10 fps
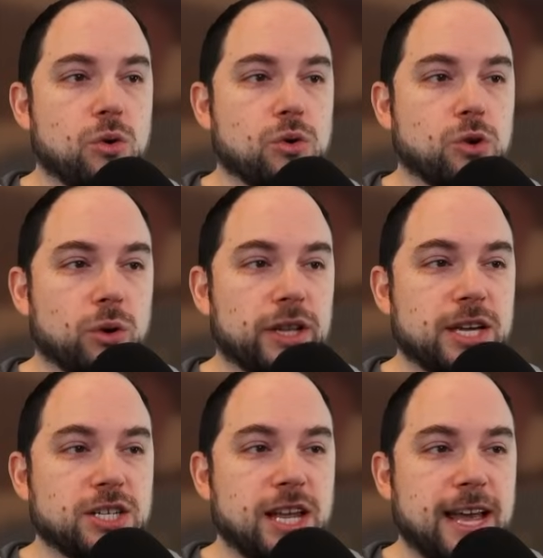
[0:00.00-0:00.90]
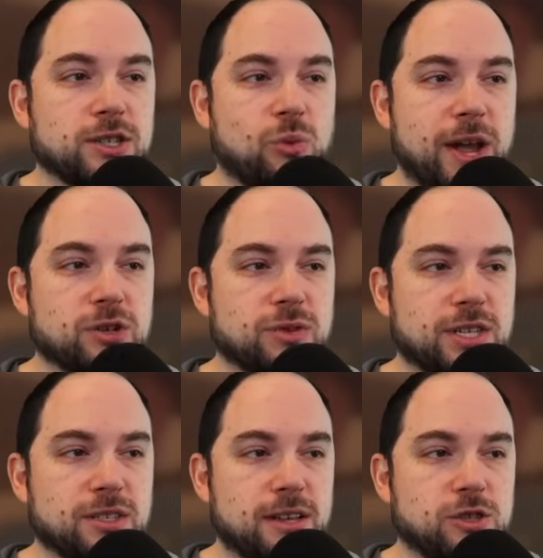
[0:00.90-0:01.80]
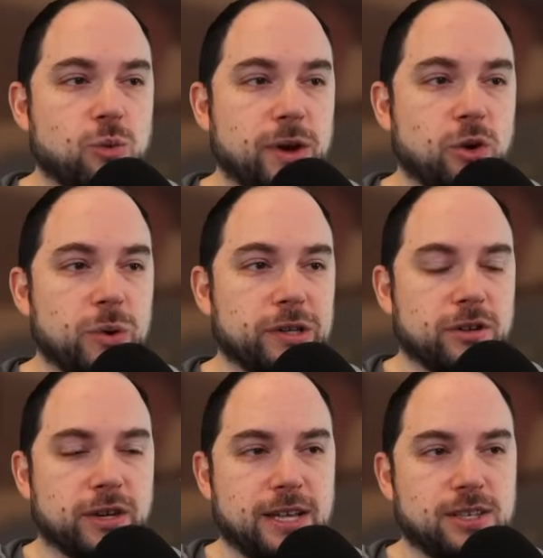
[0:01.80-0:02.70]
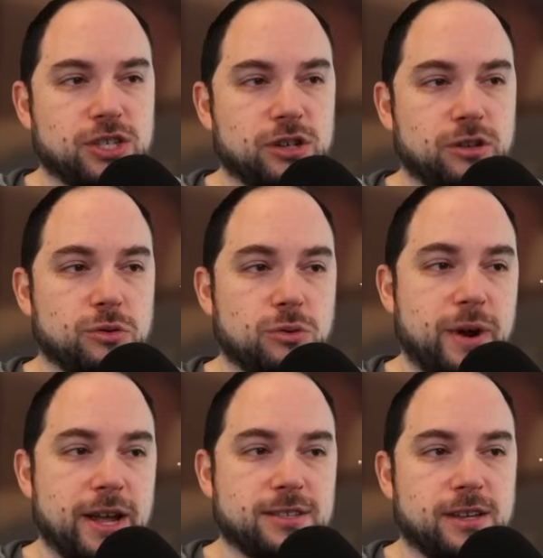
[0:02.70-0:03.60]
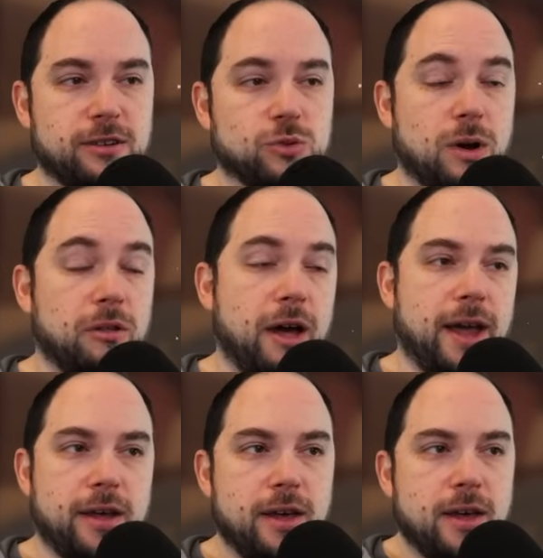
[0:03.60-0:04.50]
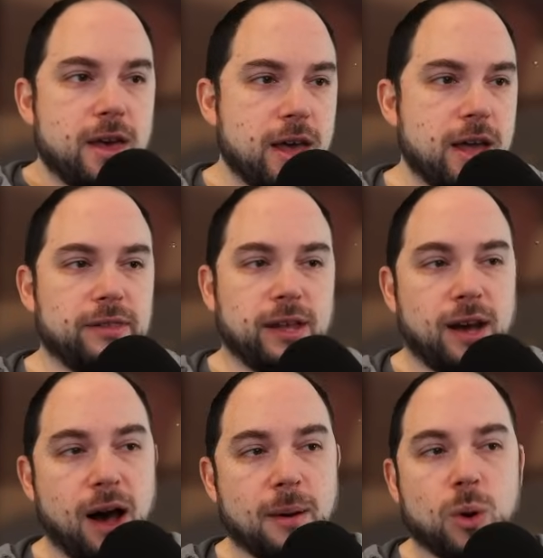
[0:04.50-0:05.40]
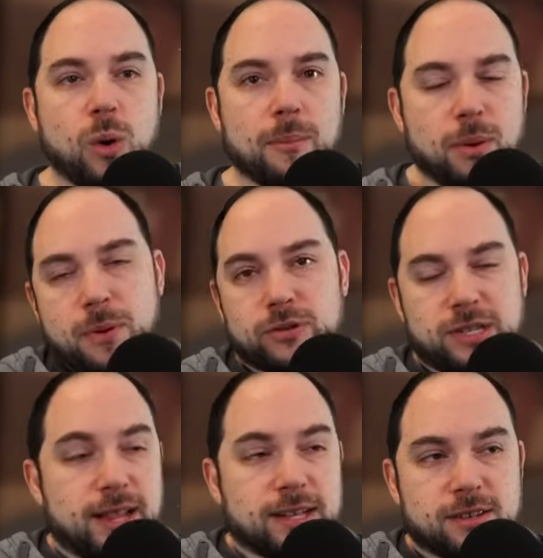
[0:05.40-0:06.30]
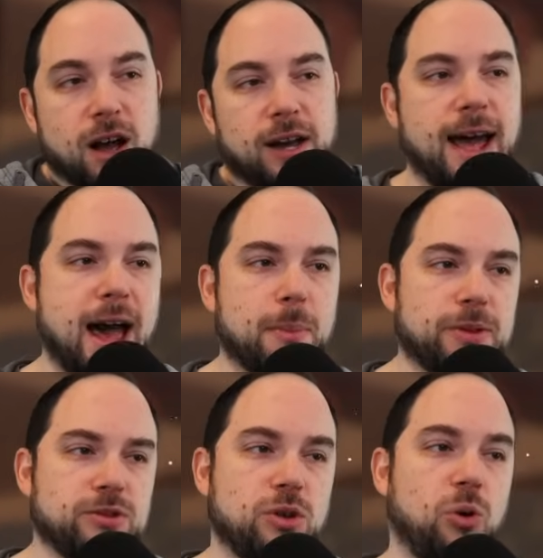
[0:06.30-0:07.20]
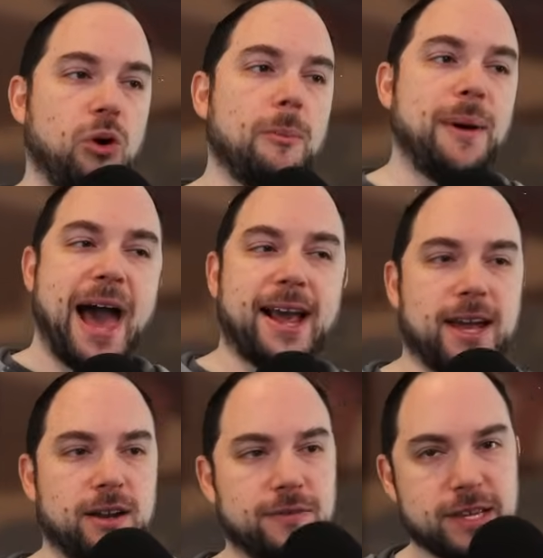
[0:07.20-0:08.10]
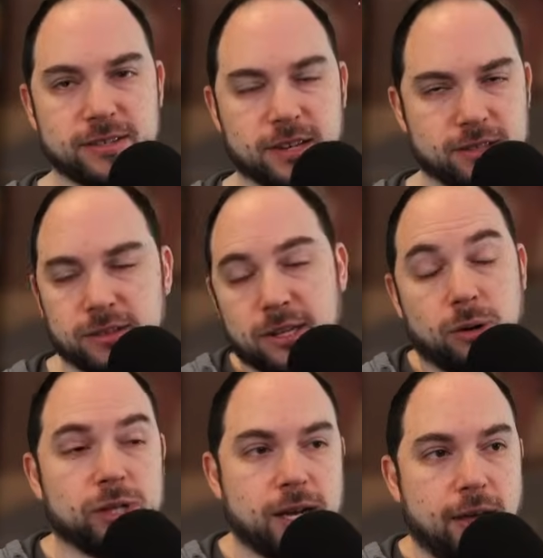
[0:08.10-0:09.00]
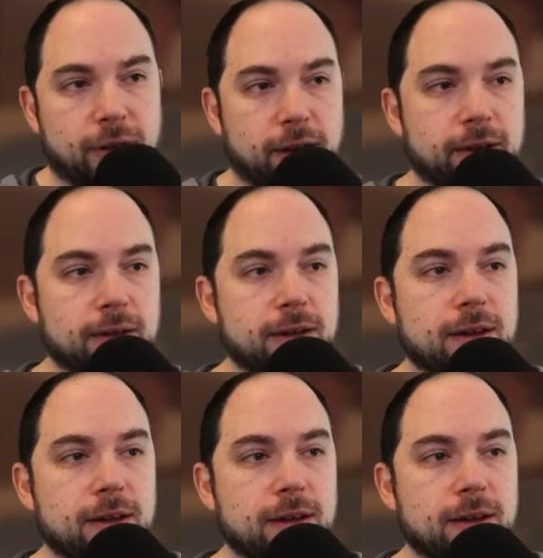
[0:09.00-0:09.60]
Your legion gains range resistance when your wielder gains a shield through raid skills. Well, like, in the combo I'm proposing, that's not going to happen. So the whole back end of this does literally nothing.